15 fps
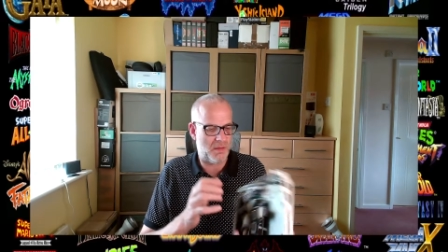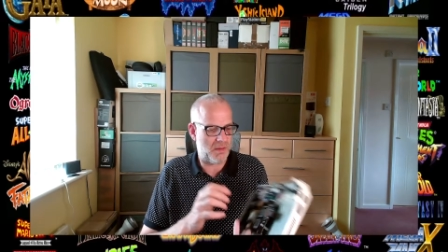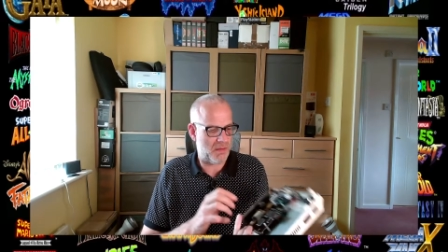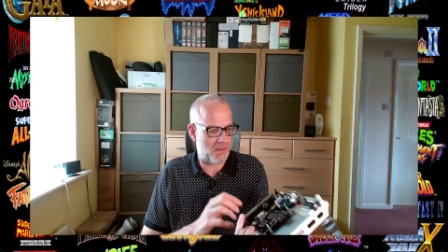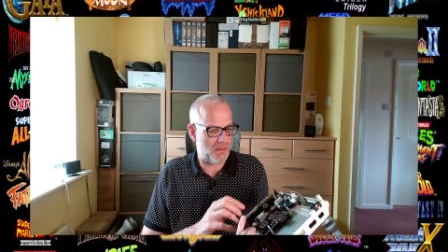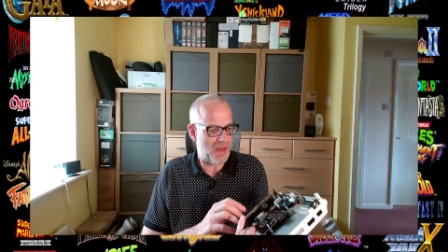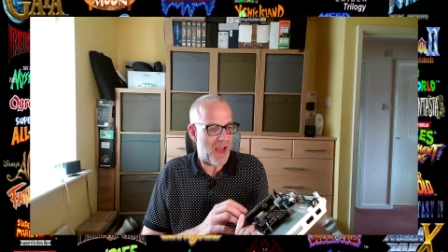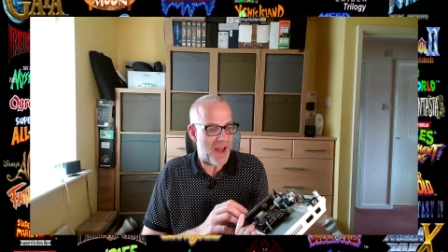
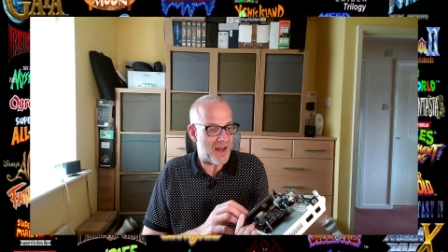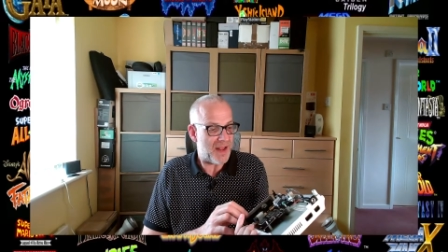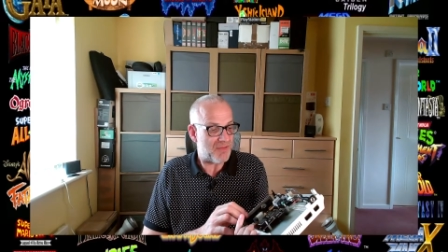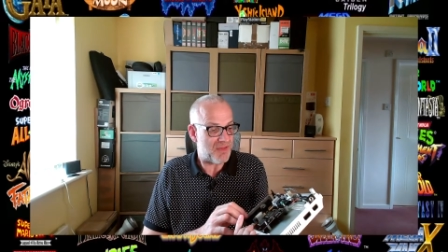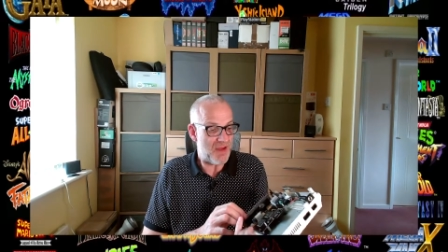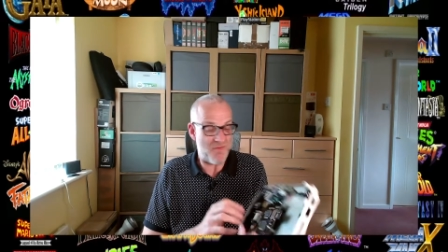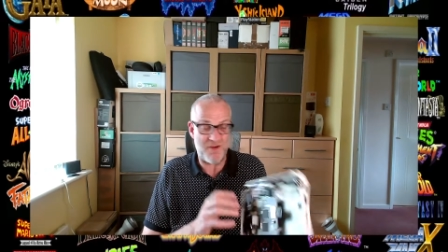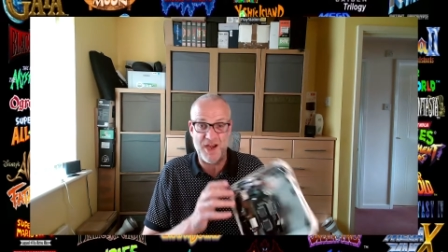yeah, that's
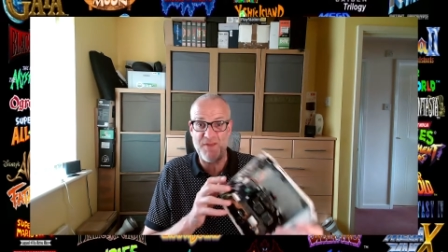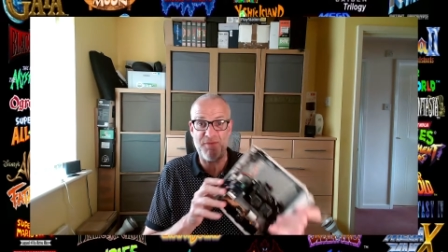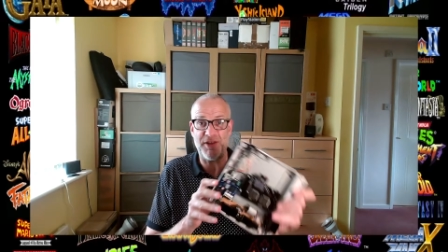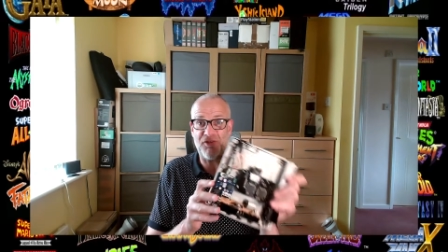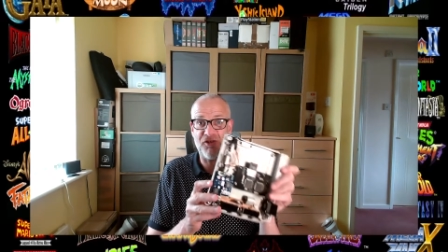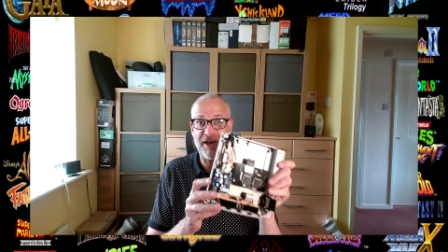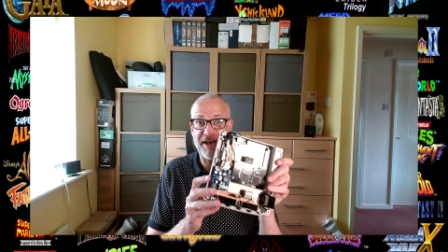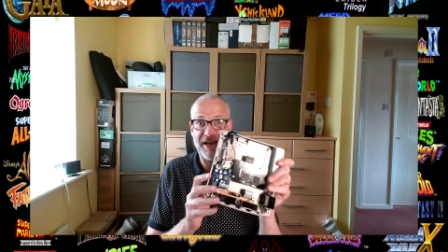it really for the
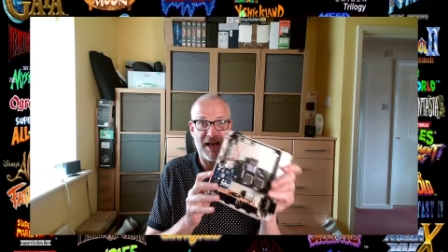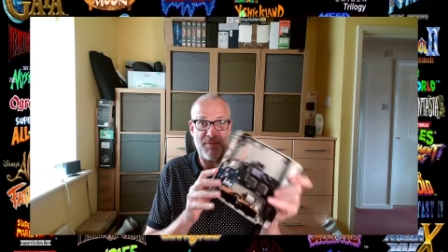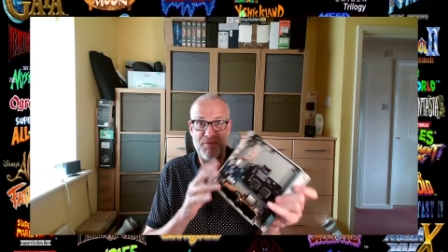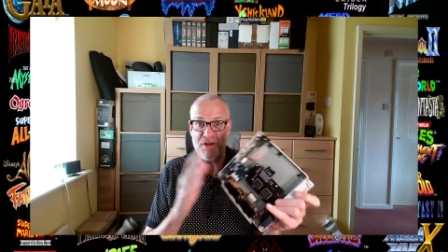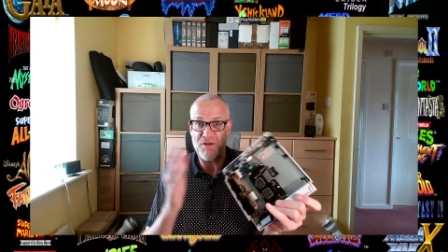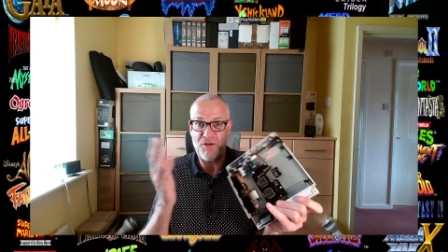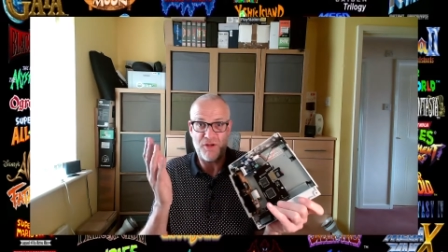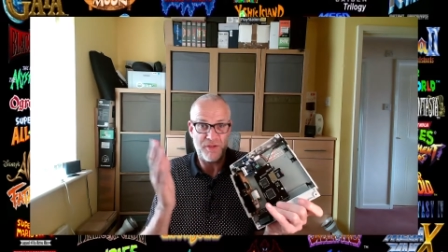
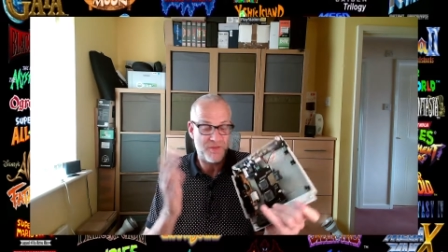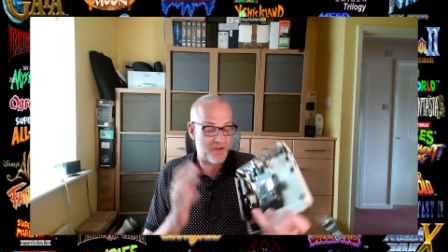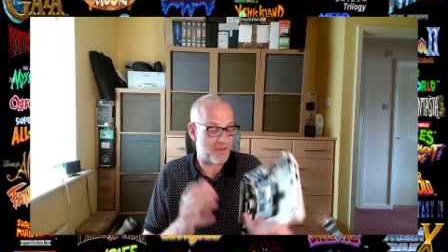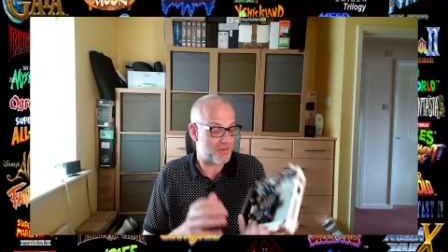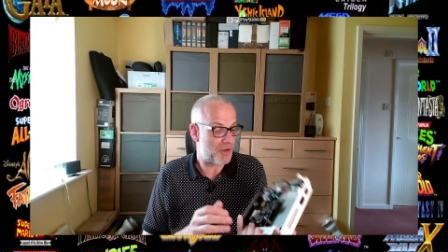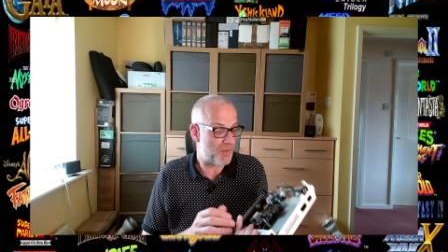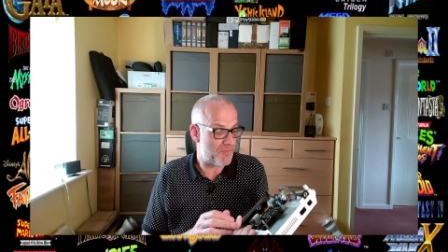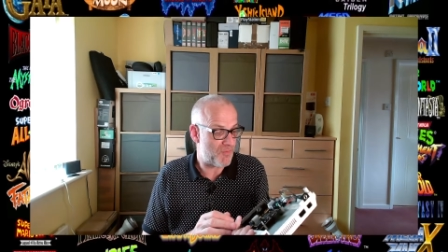GDEMU. Like I said, there's
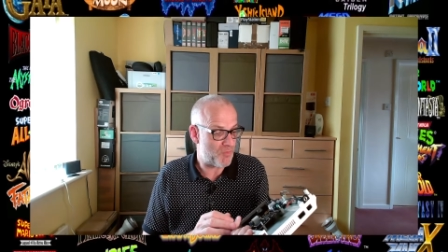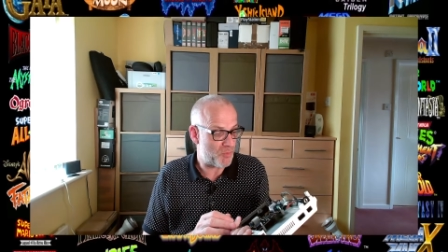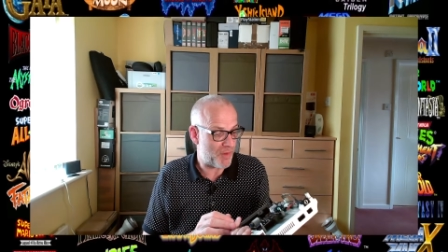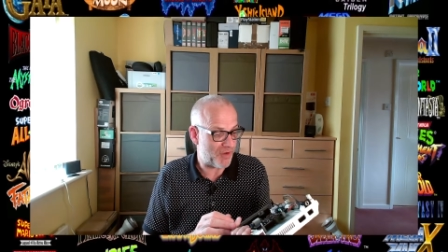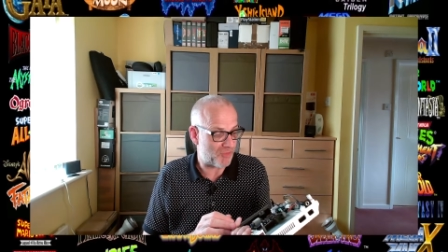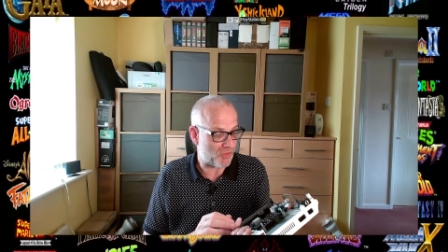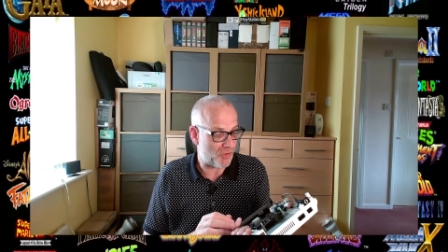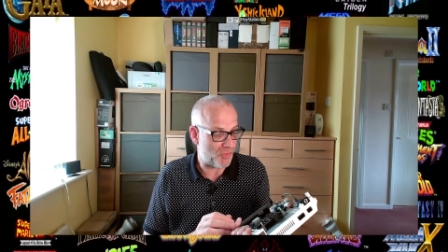a lot of
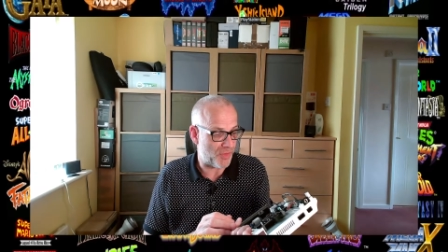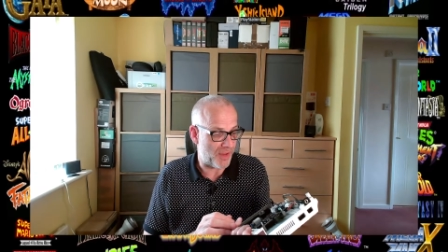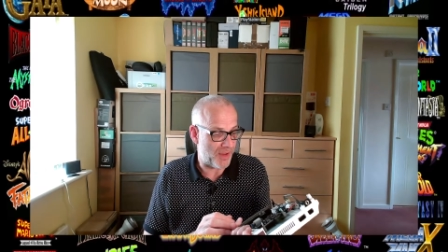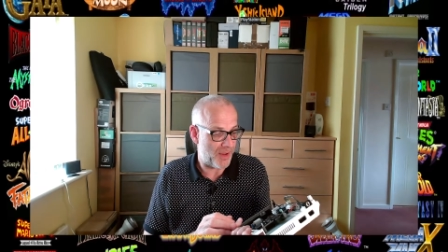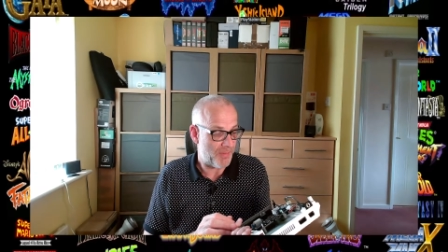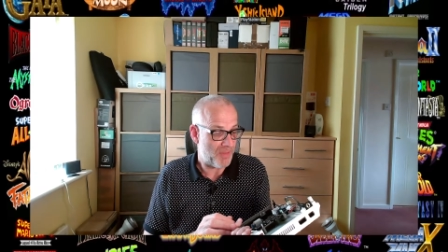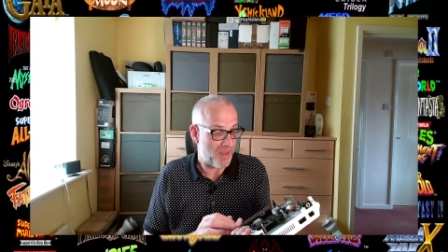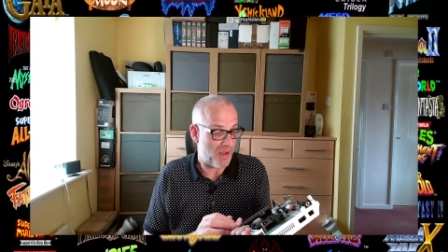information on
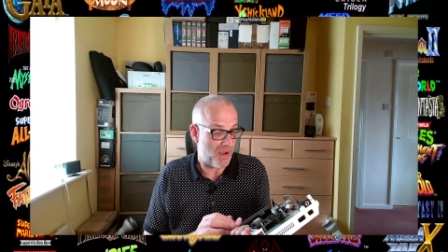there.